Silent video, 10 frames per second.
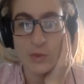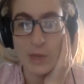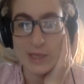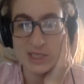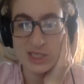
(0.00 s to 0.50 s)

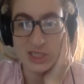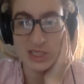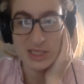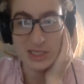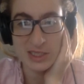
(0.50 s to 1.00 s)

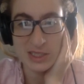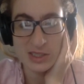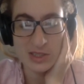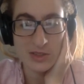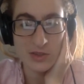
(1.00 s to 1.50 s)

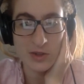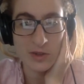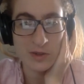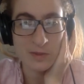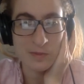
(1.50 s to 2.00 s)
question
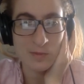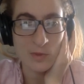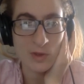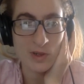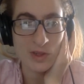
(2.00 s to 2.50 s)

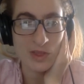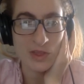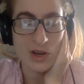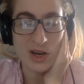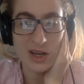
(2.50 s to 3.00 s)
um, or
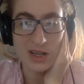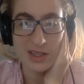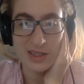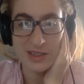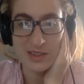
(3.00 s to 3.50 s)
thought
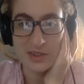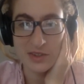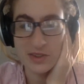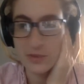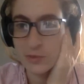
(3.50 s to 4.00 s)
in
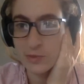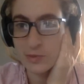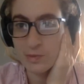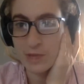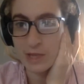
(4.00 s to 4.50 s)
the
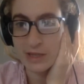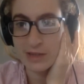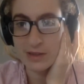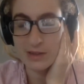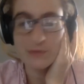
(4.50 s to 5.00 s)
like
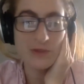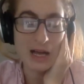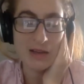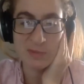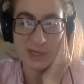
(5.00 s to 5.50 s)

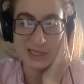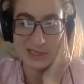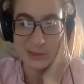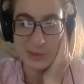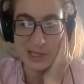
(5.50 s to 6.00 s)
five
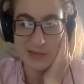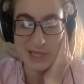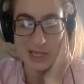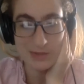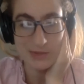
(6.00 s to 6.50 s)
minutes that we have
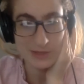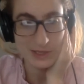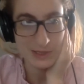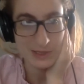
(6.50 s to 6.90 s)
left? Oh,